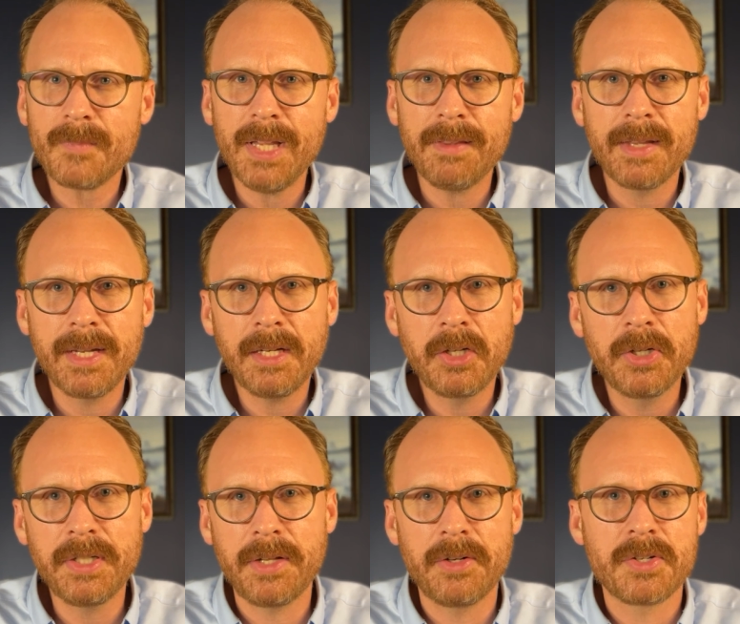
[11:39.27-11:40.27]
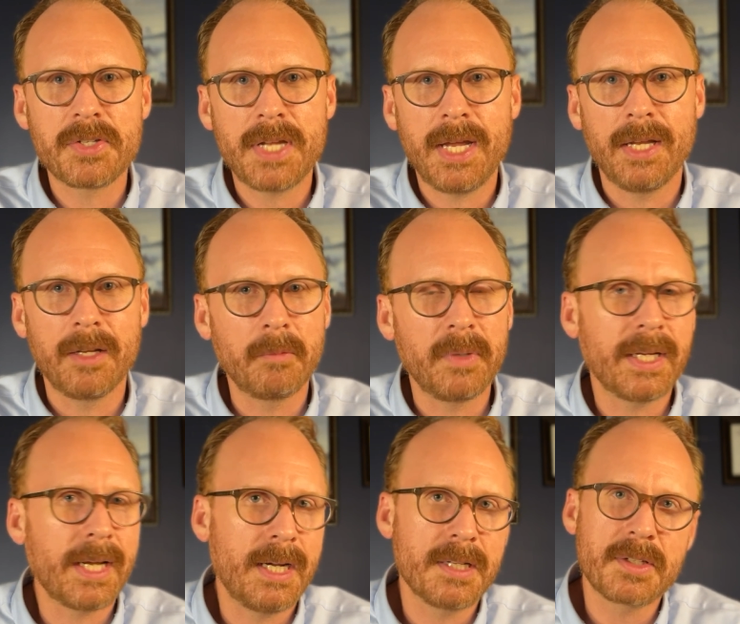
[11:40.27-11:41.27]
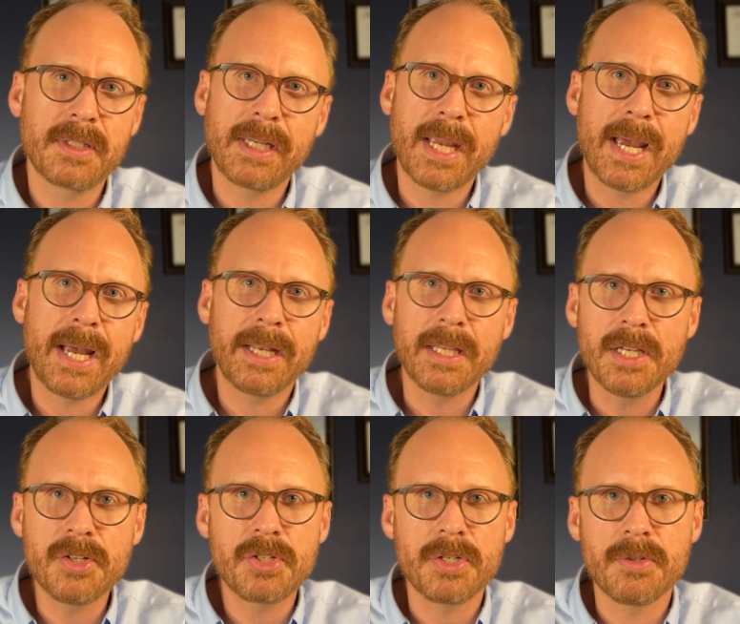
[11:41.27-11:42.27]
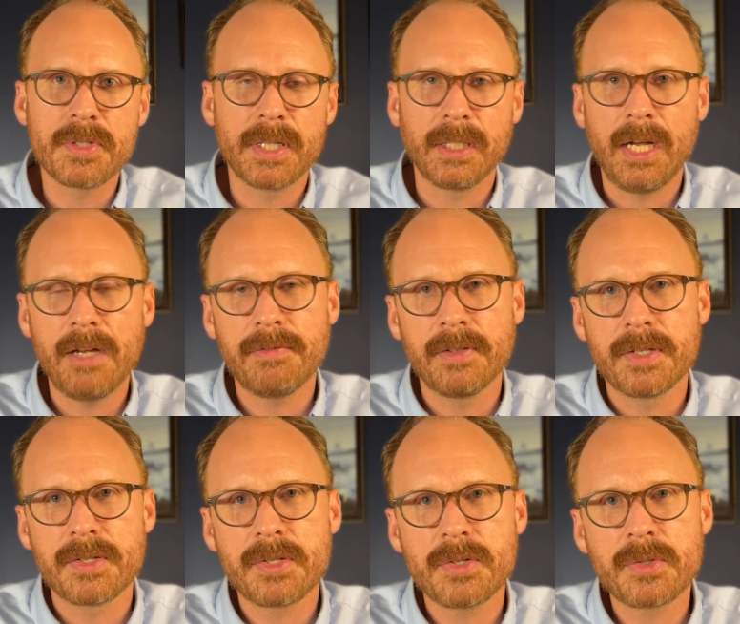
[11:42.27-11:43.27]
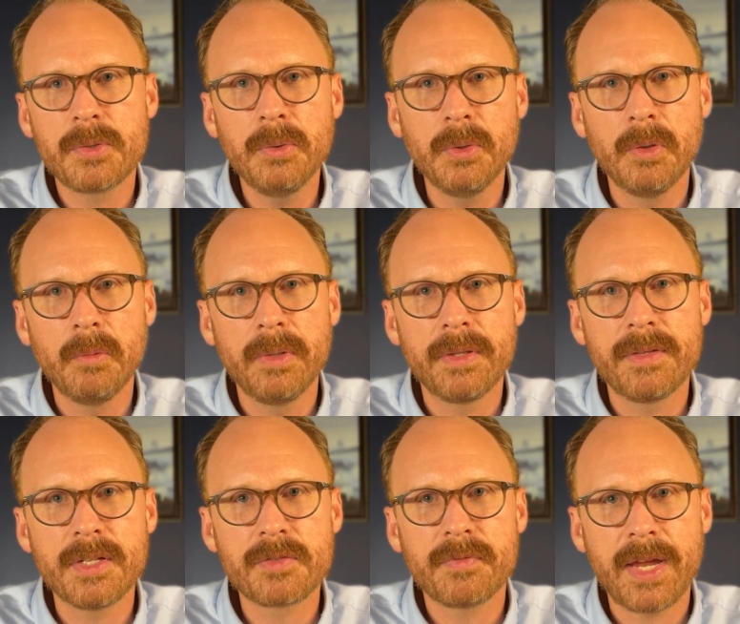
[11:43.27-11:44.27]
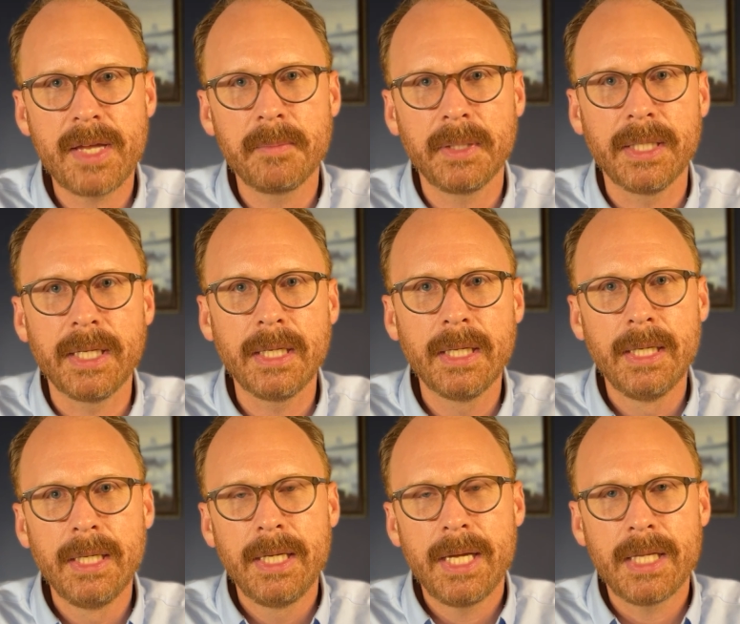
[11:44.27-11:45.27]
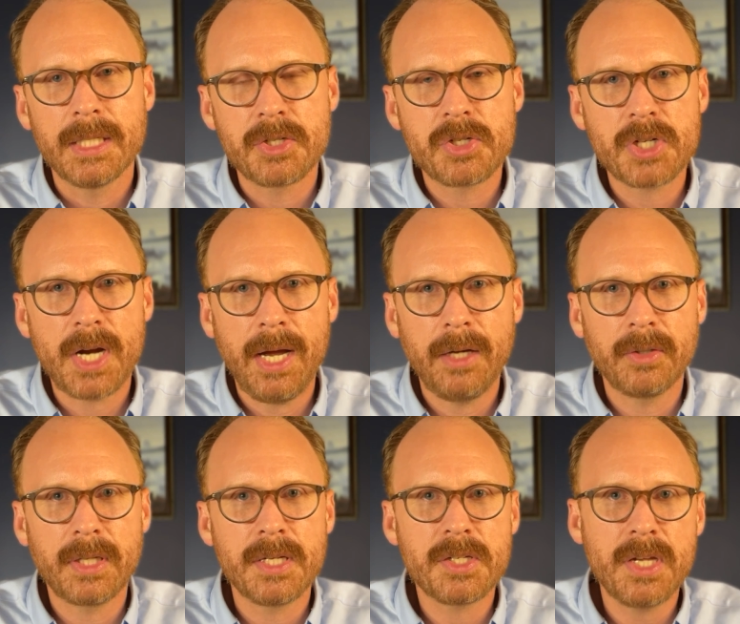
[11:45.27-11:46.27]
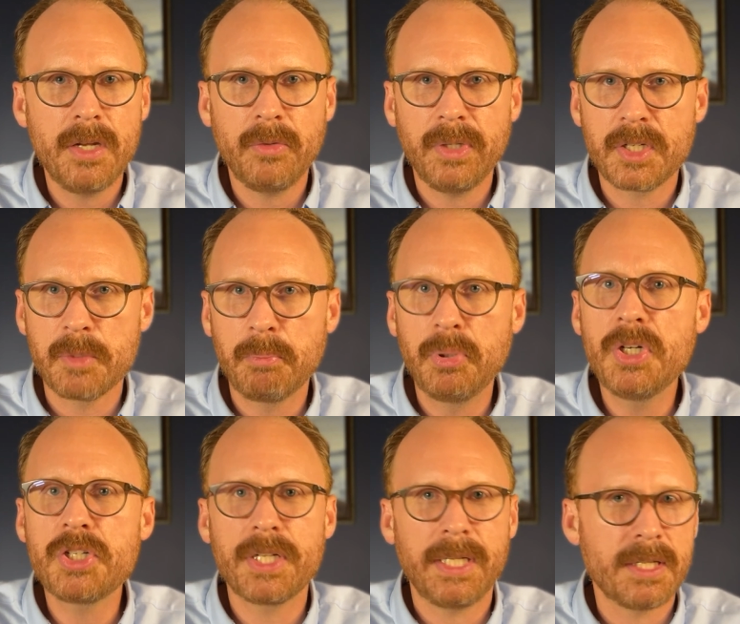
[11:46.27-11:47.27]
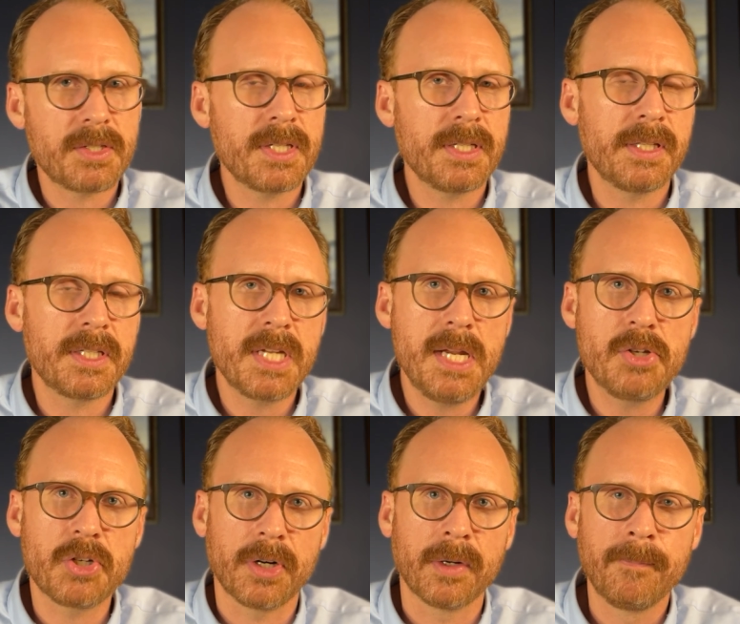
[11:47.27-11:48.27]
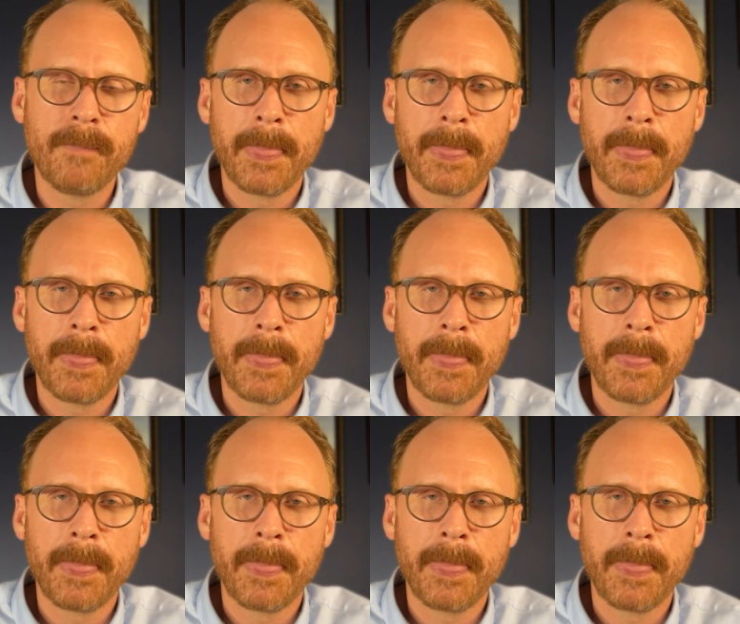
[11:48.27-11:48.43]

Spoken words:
they couldn't understand, and we constantly had issues in the life of this school with this family and this child continuing to push against the teacher